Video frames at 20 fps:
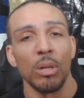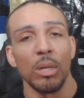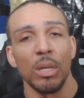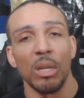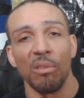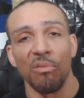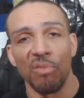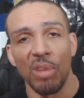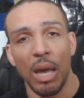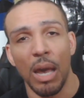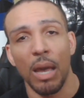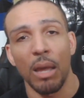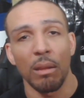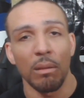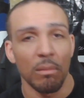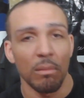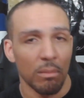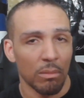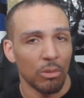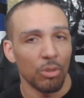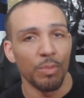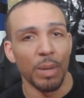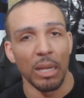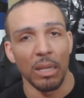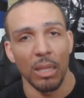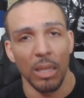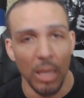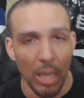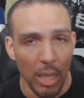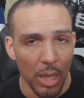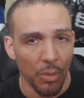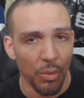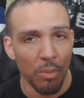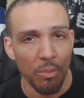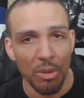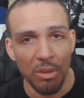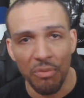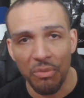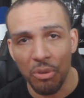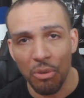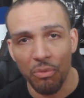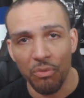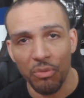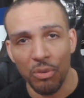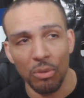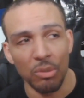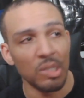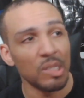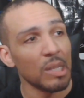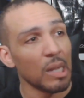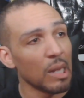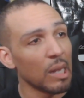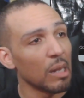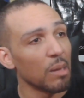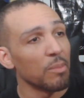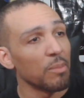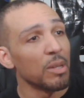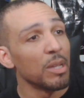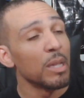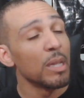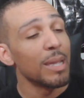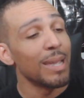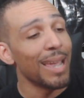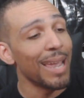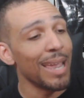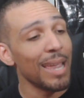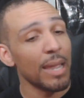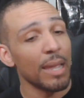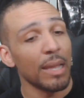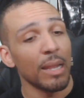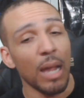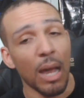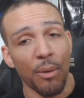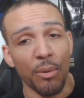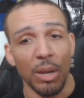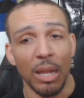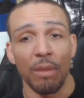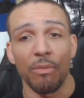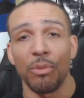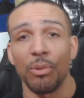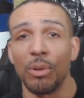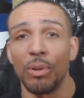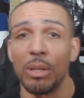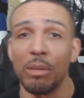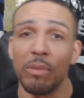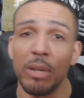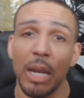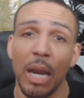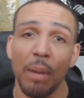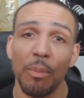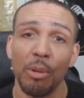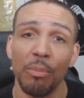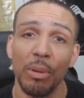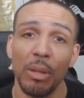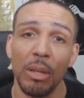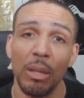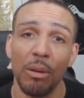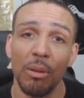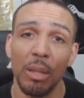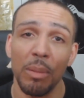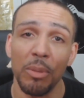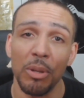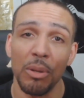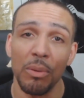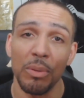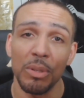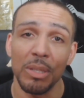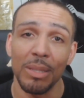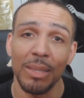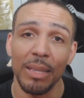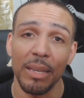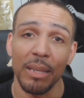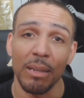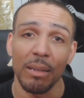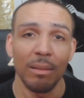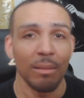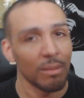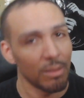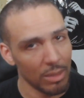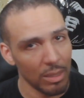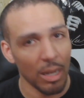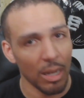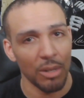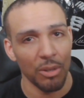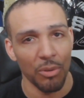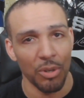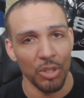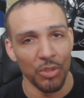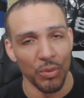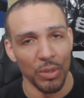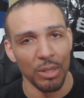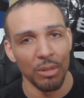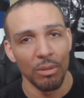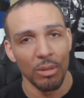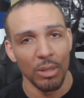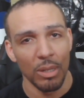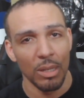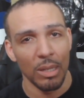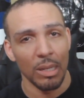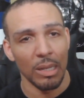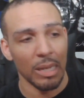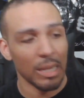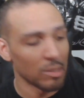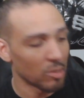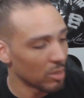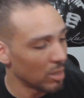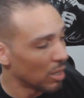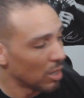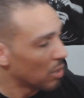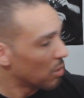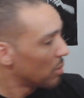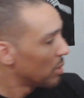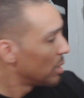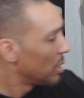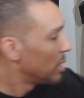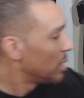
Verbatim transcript: If not, you about to hear it with me for the first time. And I would like for you to leave a comment below. Let me know what you think. Y'all know the drill. Let's go.